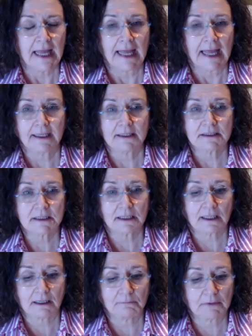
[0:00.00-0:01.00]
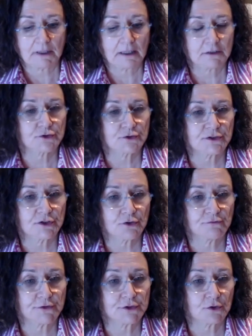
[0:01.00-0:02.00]
And I'll turn it
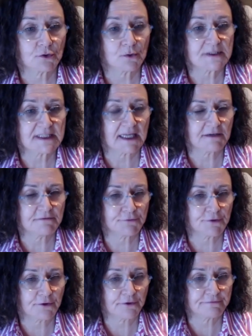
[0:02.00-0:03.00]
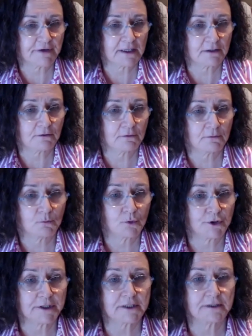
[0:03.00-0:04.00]
over to Jose for our final
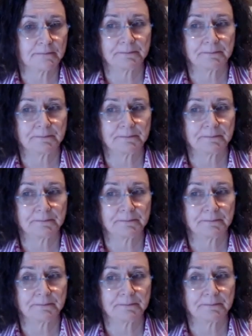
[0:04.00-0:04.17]
word.